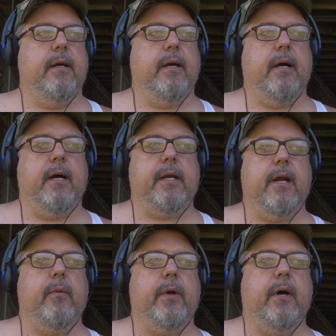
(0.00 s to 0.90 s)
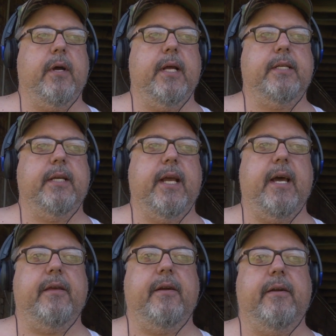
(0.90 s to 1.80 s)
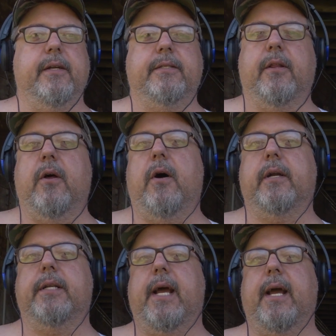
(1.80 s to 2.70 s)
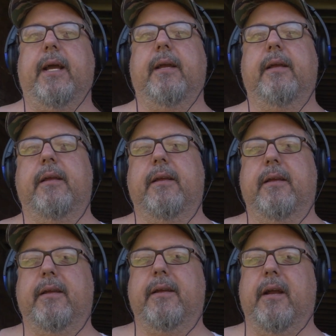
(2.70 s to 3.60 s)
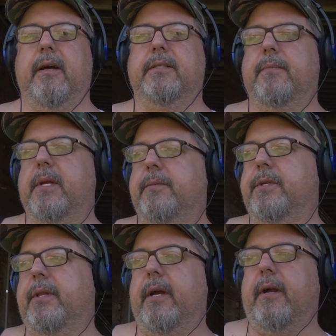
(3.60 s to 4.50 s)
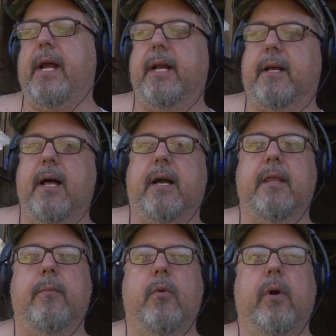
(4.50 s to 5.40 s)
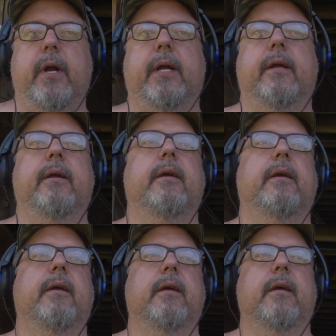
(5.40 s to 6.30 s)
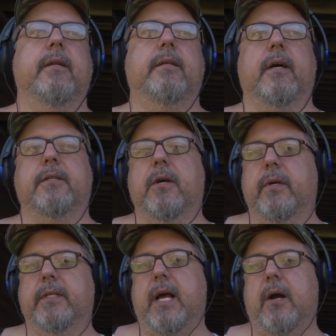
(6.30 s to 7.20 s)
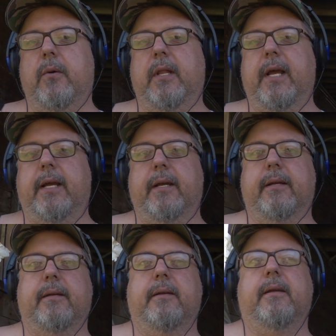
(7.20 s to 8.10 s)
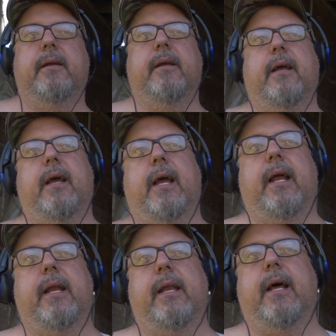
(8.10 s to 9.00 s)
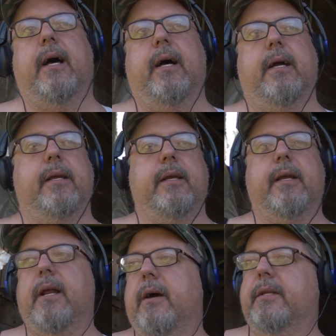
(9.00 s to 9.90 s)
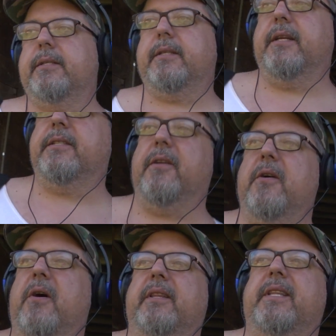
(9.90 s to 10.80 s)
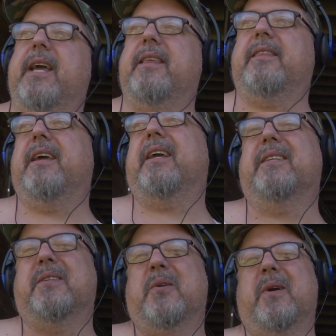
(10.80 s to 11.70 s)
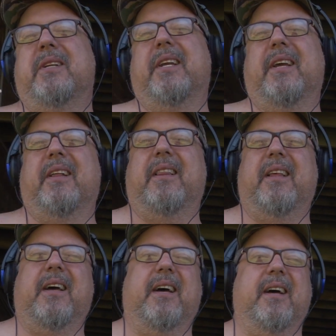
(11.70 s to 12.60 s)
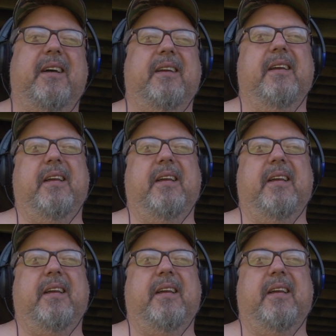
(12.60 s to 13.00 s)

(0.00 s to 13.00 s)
uh, you know, we all get together. It's a long day. You know, sometimes you're there at eight o'clock in the morning. Doug's always an hour late and uh, you know it's it's an all day thing. It's an ordeal. Uh,